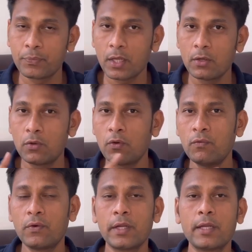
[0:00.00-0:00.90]
Don't
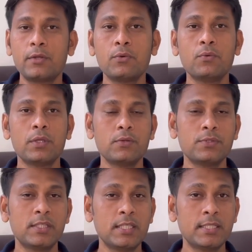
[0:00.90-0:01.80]
forget to
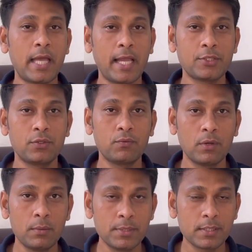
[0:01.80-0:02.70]
use these action
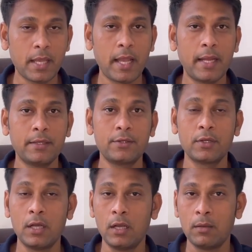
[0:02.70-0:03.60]
verbs and
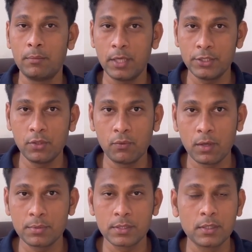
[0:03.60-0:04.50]
phrasal
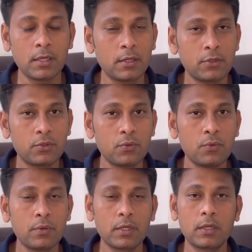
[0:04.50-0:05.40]
verbs
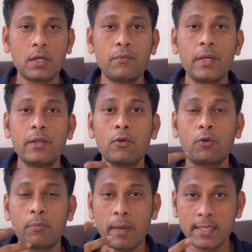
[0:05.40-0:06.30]
to convey
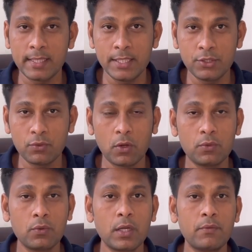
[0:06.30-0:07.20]
your message or
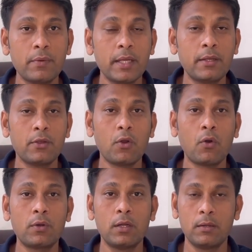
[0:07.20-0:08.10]
to convey
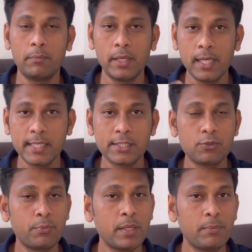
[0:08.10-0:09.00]
your feelings
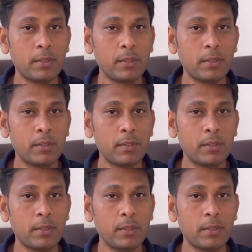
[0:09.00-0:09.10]
to people.